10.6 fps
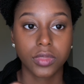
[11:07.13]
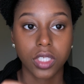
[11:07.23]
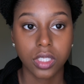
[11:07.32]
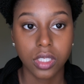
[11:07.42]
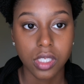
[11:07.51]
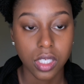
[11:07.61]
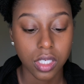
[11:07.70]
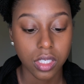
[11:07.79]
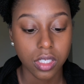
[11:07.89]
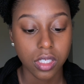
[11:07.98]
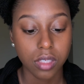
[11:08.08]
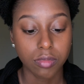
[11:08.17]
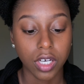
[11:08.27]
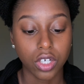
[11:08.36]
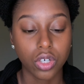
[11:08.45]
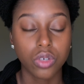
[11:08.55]
This is
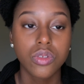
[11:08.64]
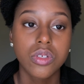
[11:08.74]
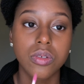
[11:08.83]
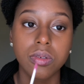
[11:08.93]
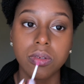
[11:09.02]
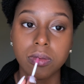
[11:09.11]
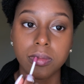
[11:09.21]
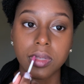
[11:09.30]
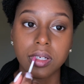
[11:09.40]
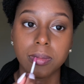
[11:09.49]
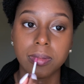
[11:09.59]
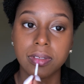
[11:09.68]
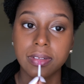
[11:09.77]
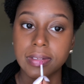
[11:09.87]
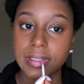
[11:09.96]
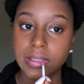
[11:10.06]
my go-to makeup
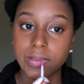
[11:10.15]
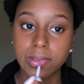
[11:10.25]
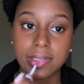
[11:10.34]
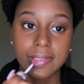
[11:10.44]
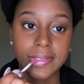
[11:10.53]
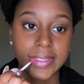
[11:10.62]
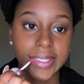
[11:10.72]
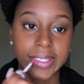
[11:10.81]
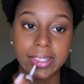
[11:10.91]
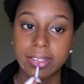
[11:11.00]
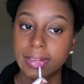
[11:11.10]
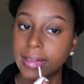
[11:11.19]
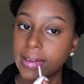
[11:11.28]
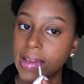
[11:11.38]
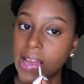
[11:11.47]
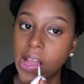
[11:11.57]
look every single day
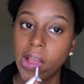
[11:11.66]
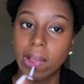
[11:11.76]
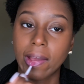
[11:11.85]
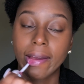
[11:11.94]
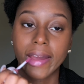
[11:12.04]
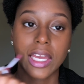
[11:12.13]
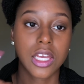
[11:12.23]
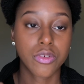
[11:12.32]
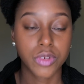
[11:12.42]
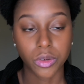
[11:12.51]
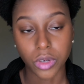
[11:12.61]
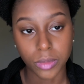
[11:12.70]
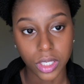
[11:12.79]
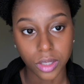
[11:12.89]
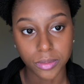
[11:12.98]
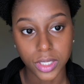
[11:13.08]
if I wear
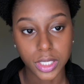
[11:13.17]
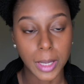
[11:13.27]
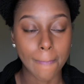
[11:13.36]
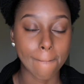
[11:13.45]
makeup that day.